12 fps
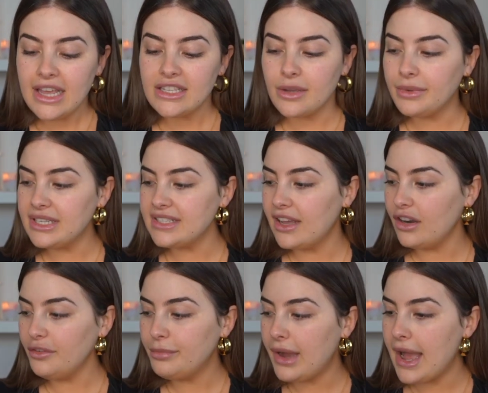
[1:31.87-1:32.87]
So I'm going to start
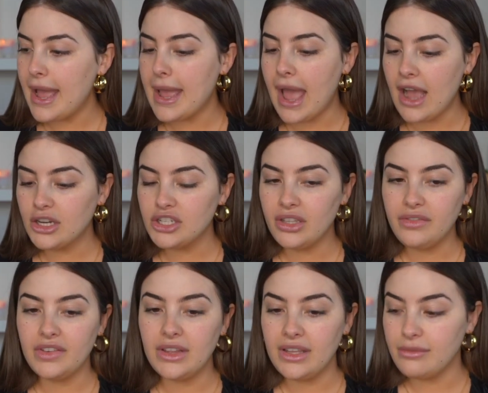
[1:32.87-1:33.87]
off by actually
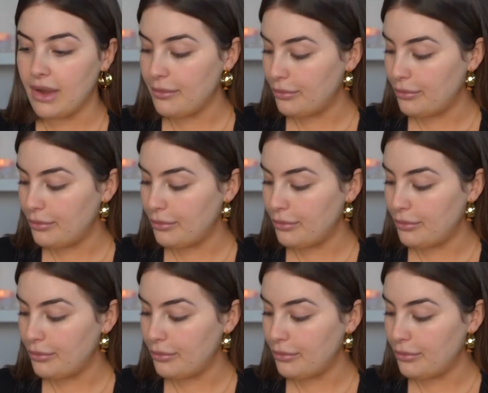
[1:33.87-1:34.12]
filling in my